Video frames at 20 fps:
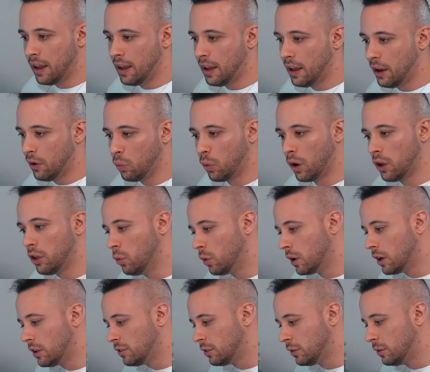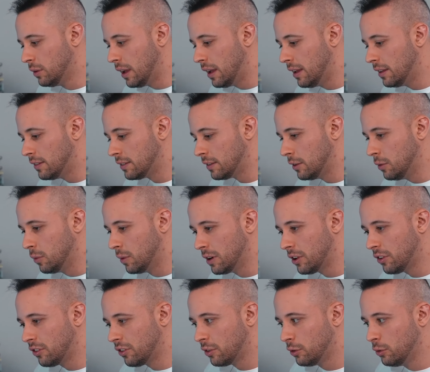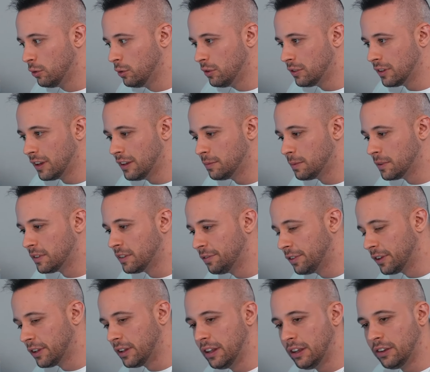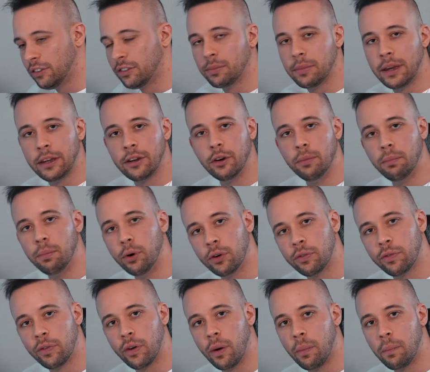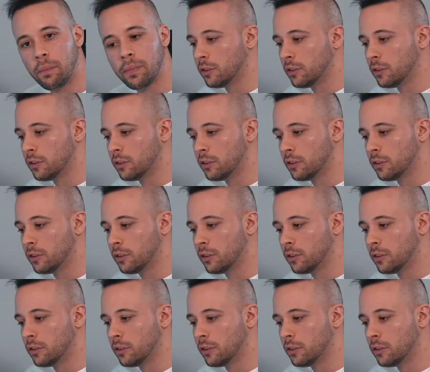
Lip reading: And what you want to do is you want to choose a specific niche to make your book from.